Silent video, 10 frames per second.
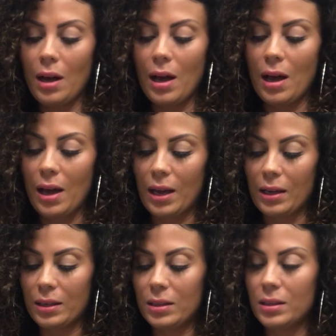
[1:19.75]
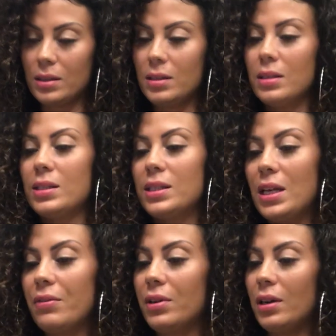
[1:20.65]
and
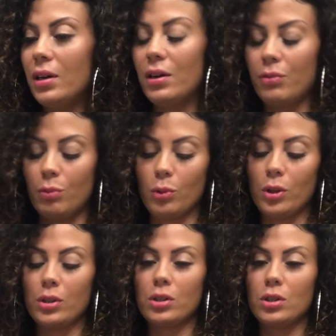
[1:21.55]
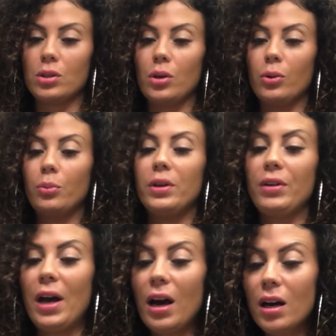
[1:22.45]
Seven of Wands. So we
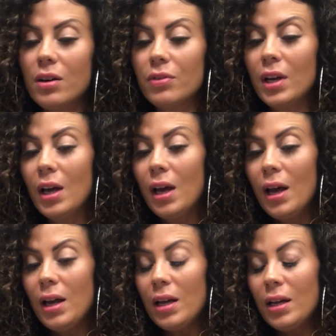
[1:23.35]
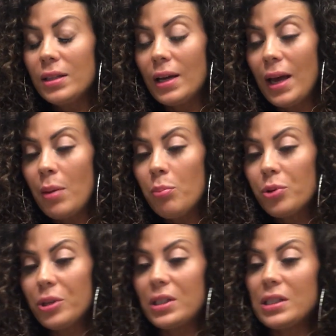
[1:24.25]
have the
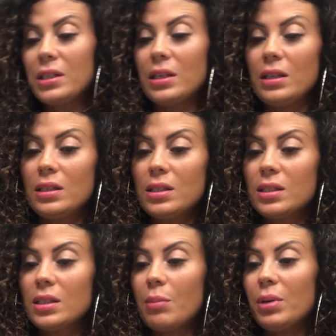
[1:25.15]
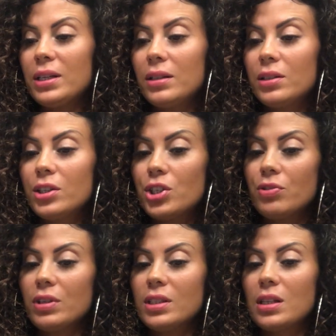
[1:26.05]
Empress is somebody
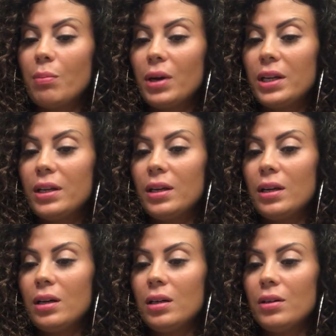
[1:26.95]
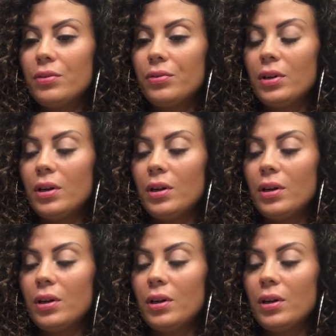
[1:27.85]
nurturing, somebody of